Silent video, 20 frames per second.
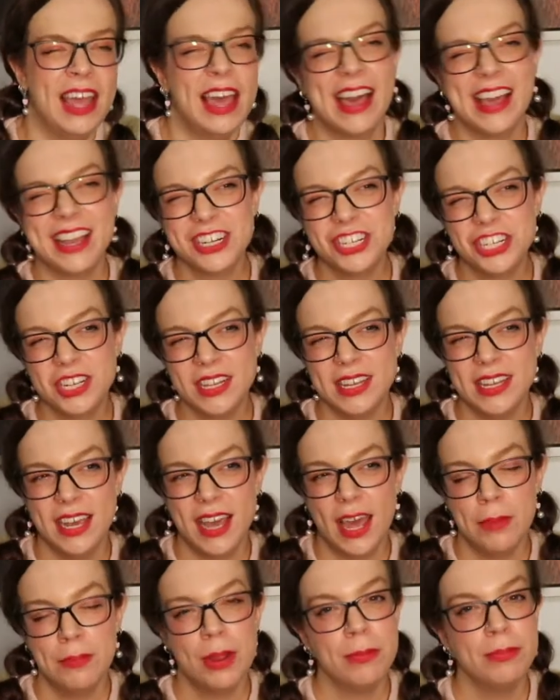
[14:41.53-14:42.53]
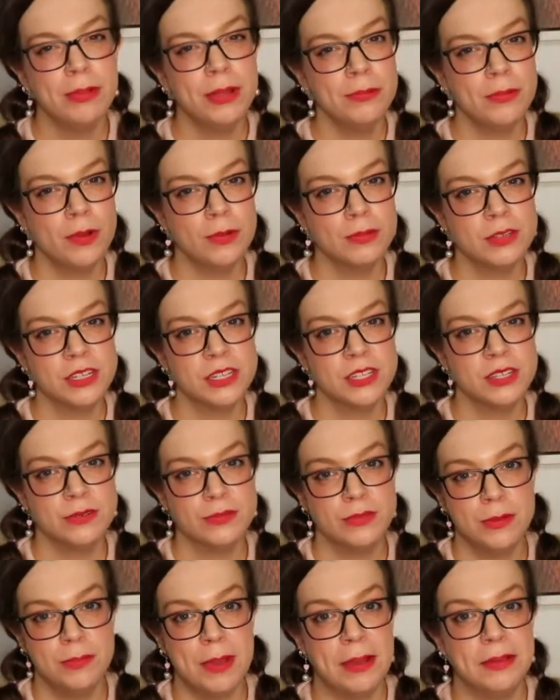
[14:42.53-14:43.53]
Actually, I probably won't
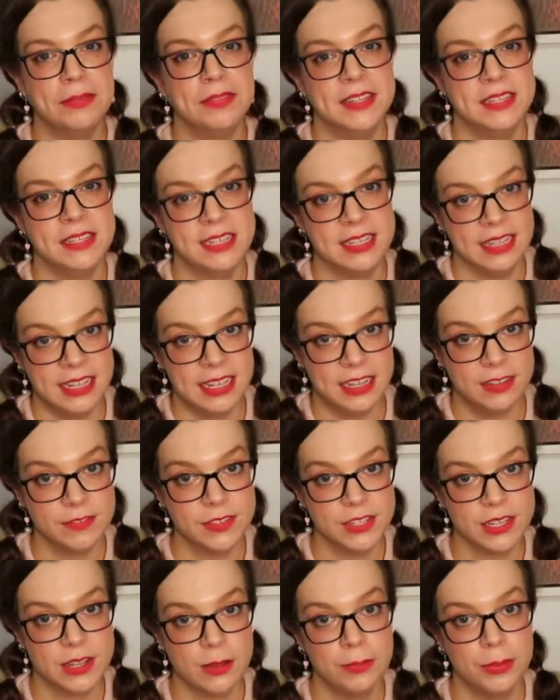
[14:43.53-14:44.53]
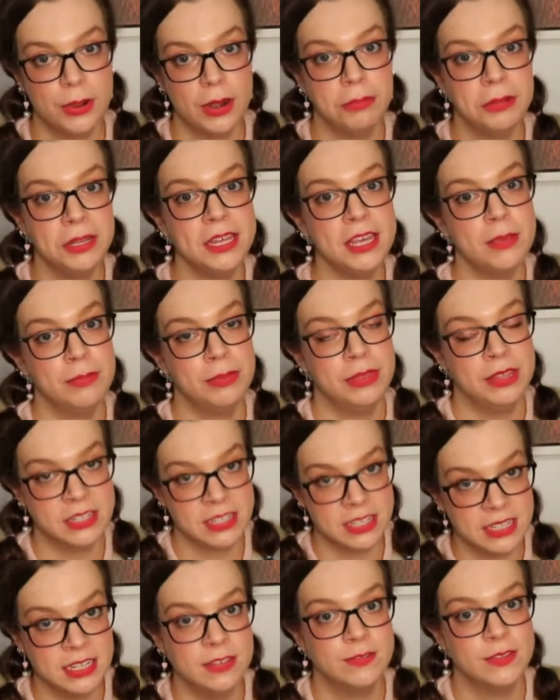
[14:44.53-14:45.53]
rip out the sleeves. I'll probably keep the
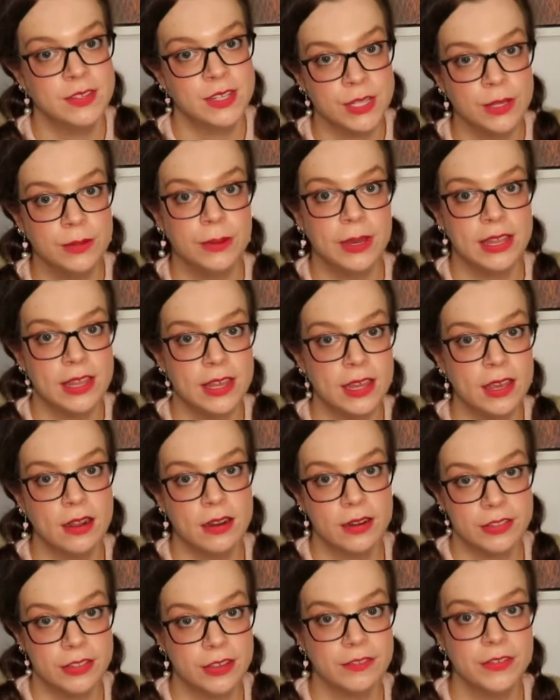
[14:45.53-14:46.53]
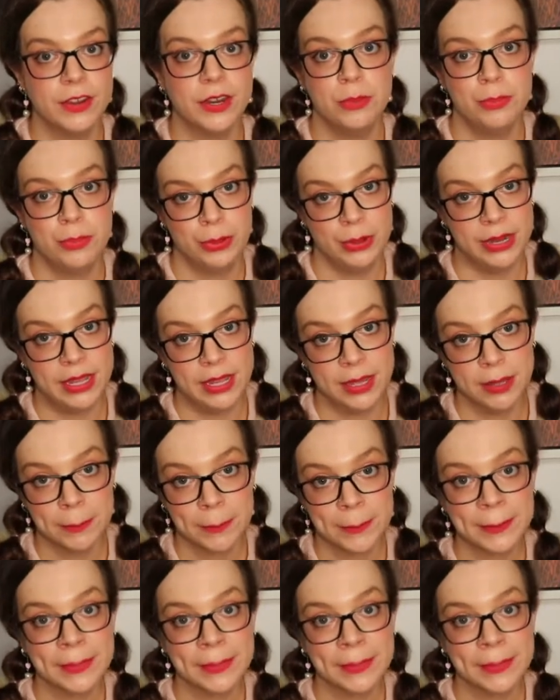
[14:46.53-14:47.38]
sleeves the way they are. They're very pretty.